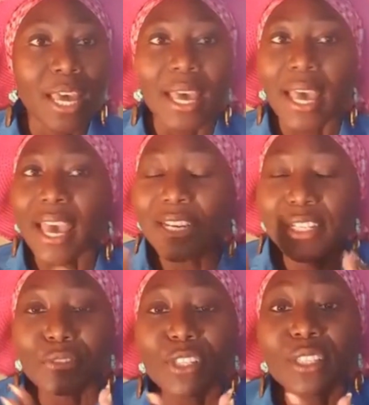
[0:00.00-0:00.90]
And
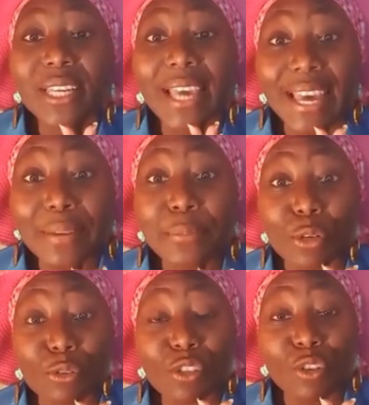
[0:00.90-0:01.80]
even the
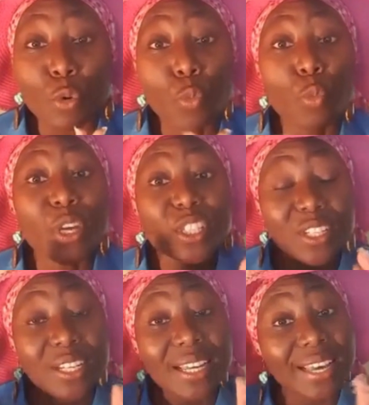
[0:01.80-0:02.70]
animals which
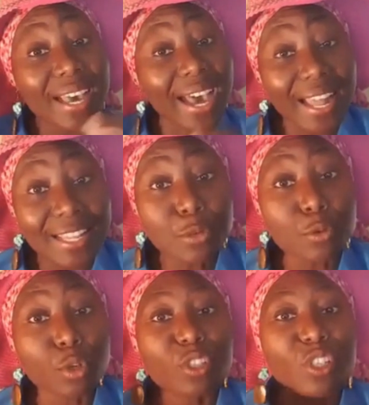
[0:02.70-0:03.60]
earlier
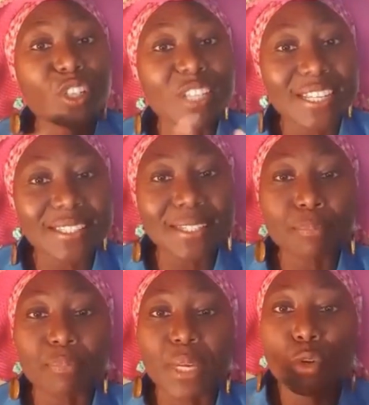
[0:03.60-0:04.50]
on detested
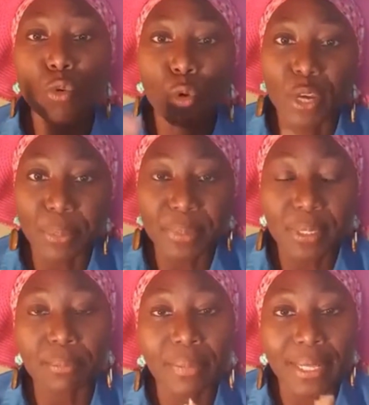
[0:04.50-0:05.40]
being whipped
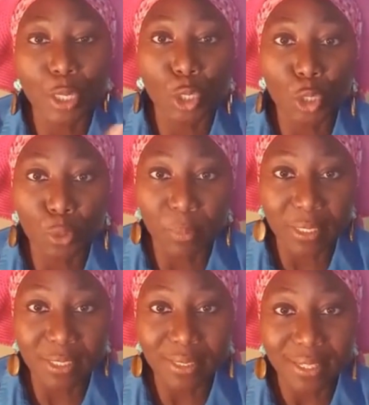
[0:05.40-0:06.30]
by the
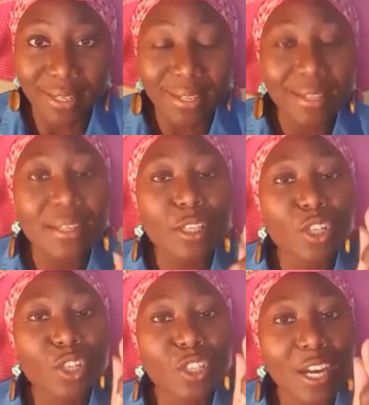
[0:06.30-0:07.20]
humans
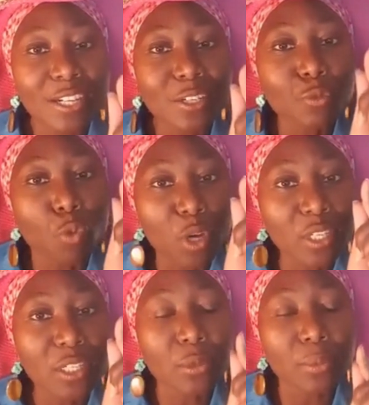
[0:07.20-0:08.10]
started
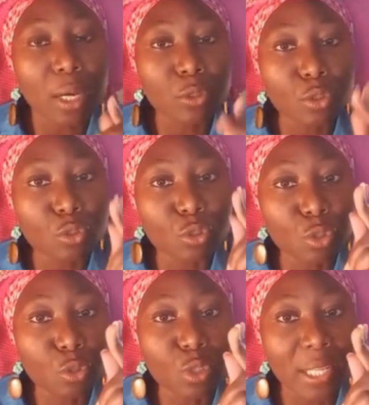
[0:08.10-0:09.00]
walking around on
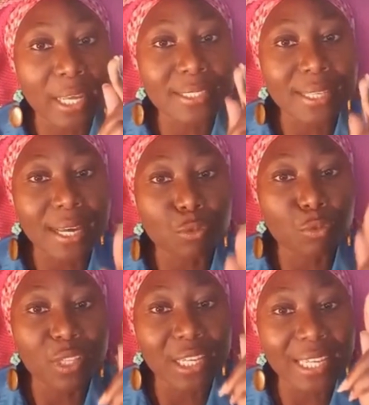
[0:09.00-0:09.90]
2 legs and
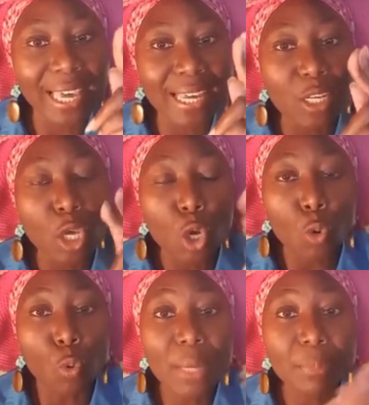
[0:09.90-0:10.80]
with a cane
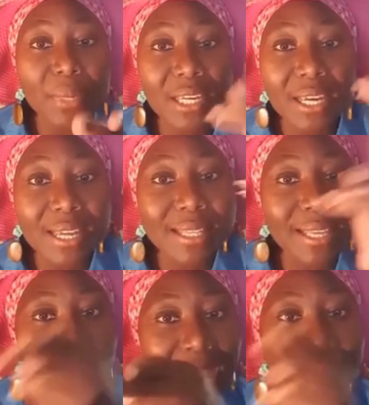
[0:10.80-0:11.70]
whipping the
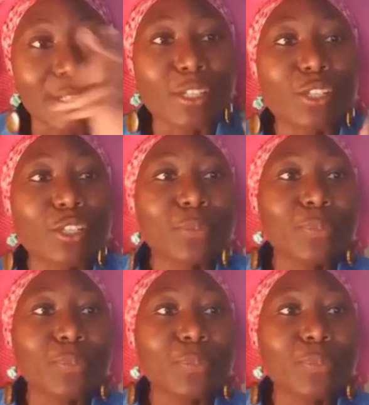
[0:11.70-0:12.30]
others.